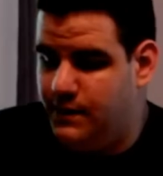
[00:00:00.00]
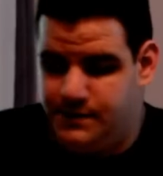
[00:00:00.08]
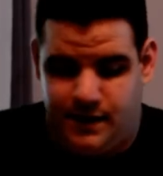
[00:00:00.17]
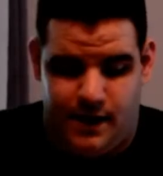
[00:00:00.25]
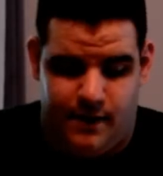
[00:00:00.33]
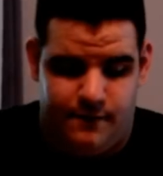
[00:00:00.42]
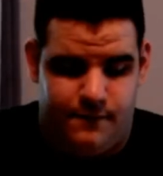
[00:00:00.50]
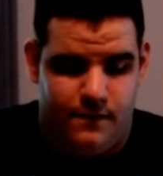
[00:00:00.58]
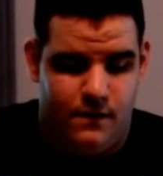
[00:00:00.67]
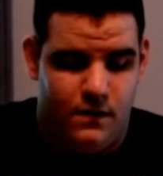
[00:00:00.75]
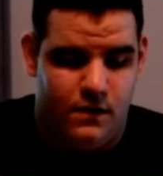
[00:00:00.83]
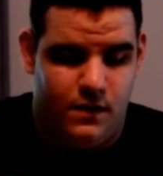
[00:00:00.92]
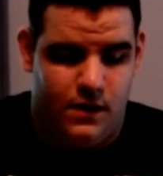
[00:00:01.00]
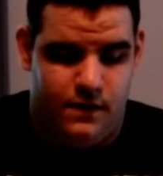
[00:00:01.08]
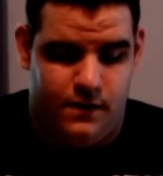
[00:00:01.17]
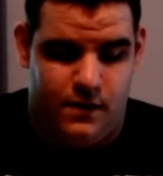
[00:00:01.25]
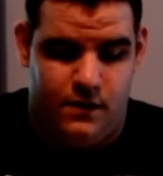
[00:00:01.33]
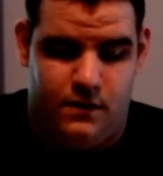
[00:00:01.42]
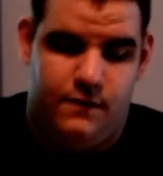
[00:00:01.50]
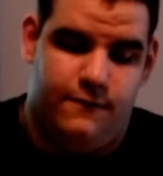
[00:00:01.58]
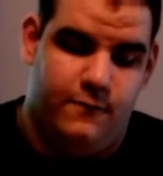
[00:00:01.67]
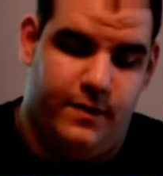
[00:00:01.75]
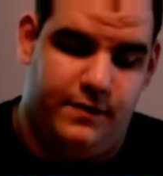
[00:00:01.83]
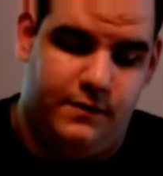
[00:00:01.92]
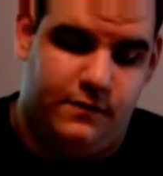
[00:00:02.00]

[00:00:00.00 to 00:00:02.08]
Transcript: nice to have. And then for my